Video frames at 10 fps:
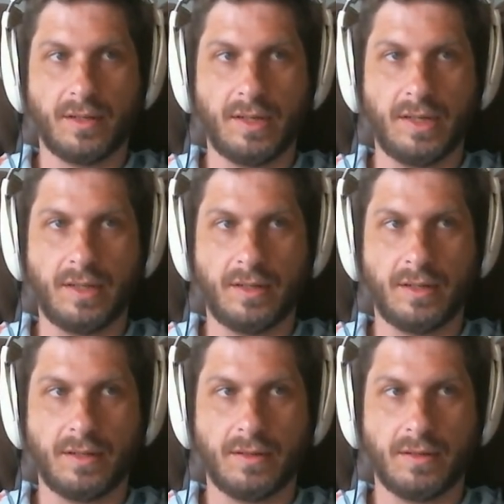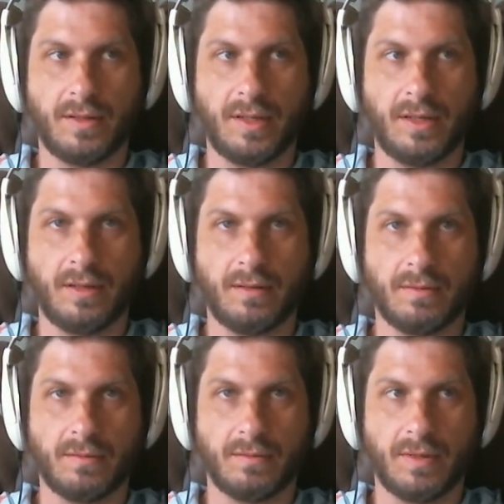in the,
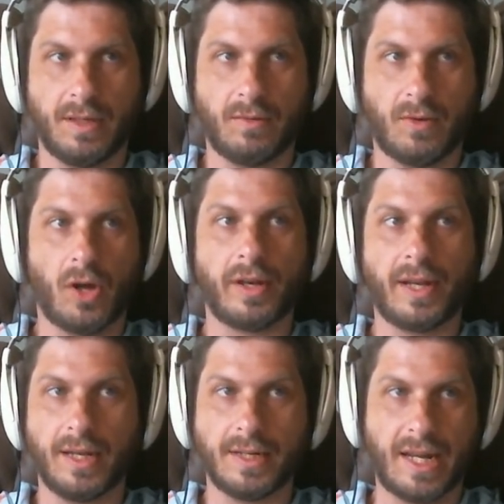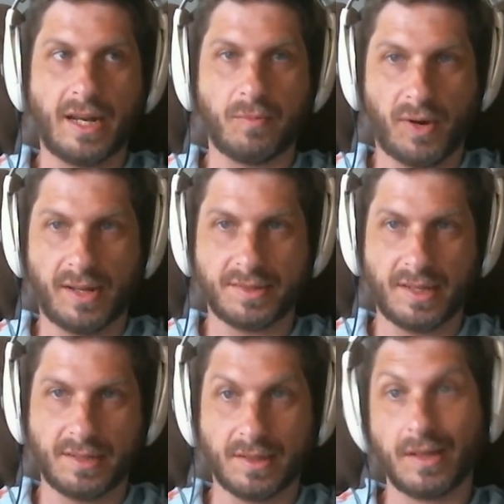online dating
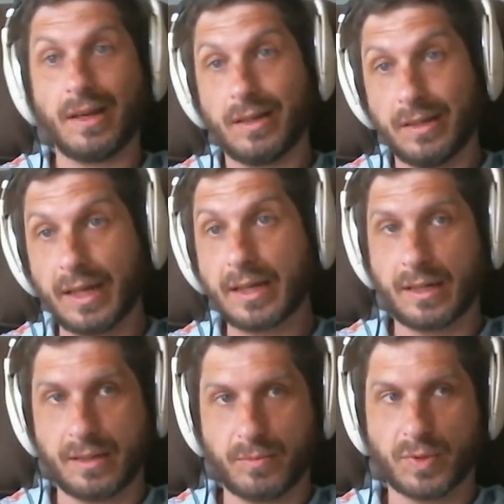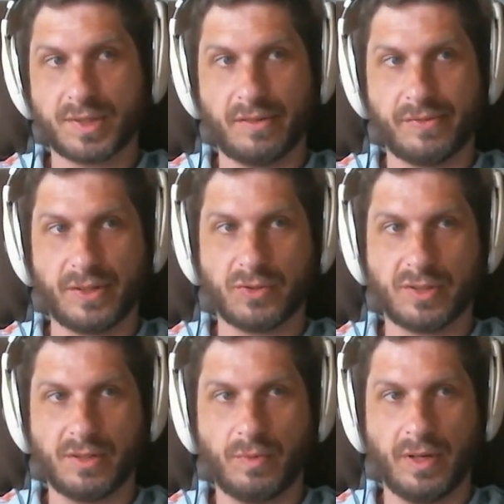process, likely the more
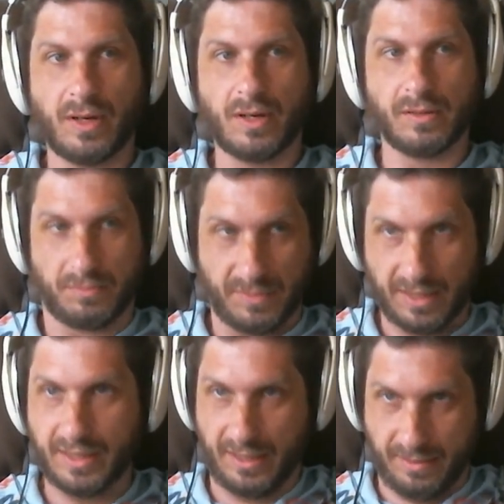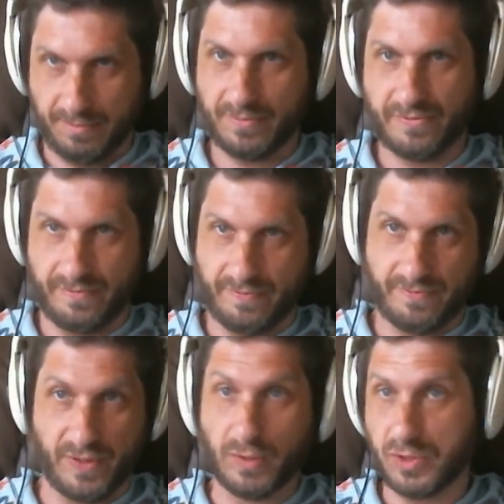self-interested we are in the
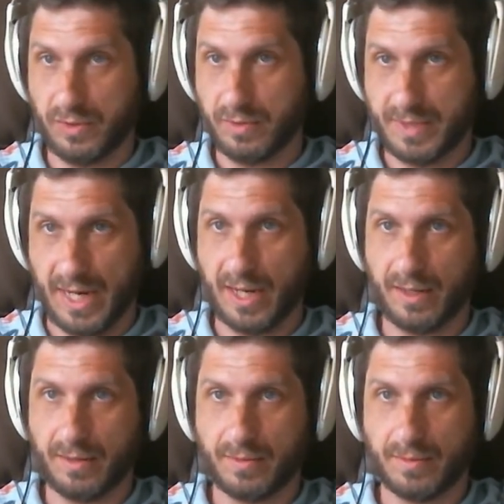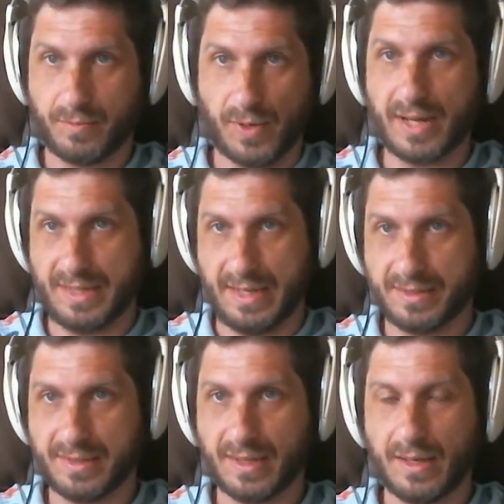future dating
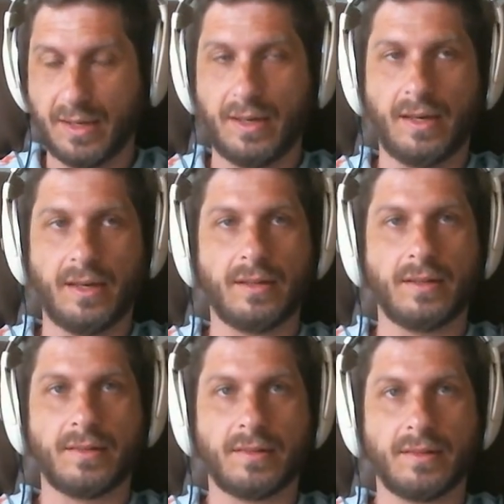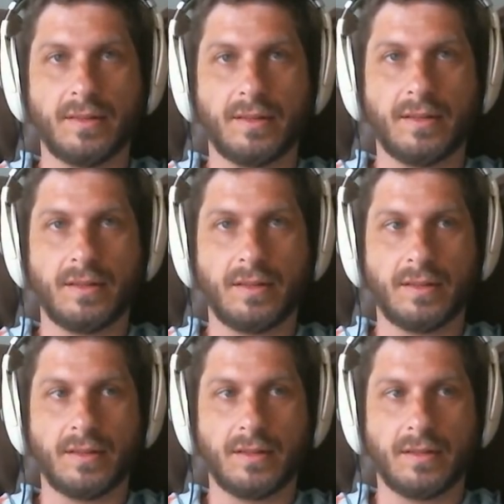process. And
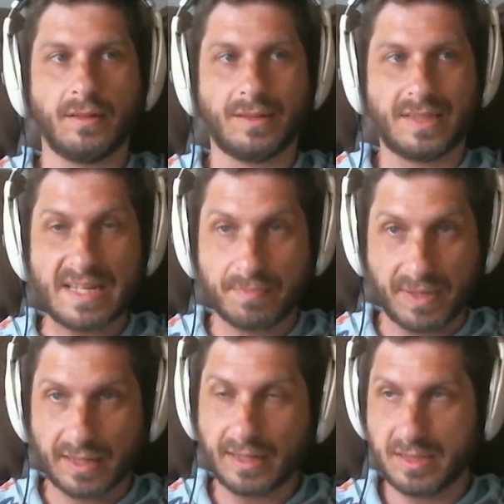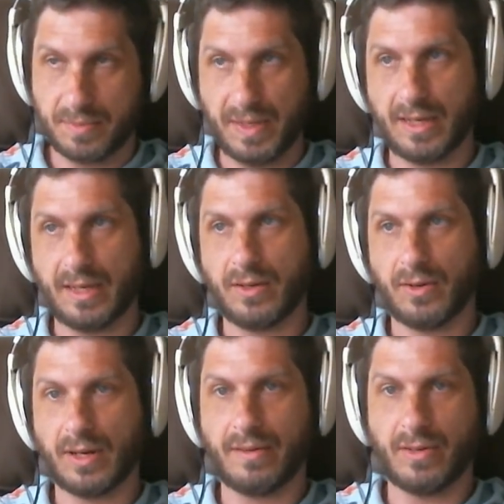typically speaking, you're
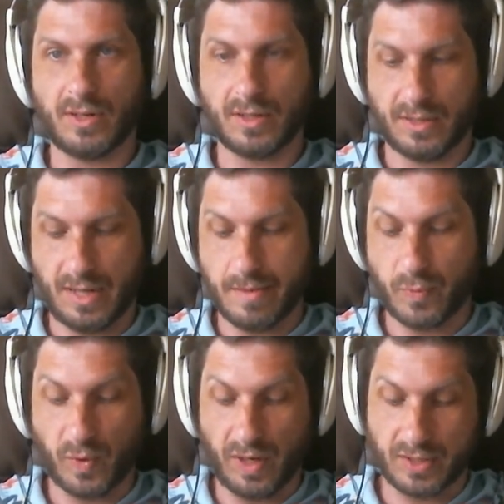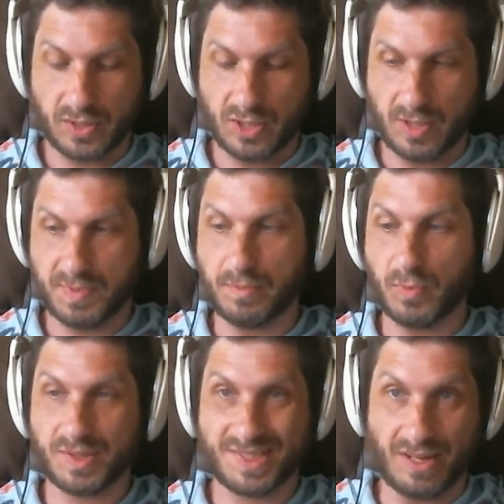going to have a harder time in relationships the
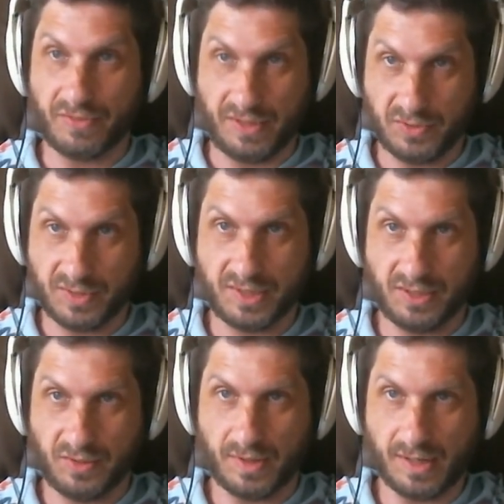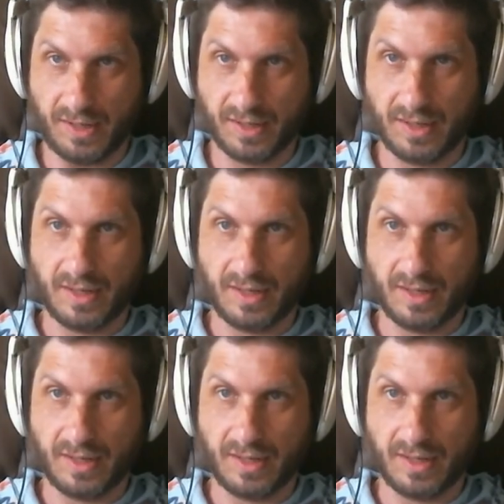more self-interested you are.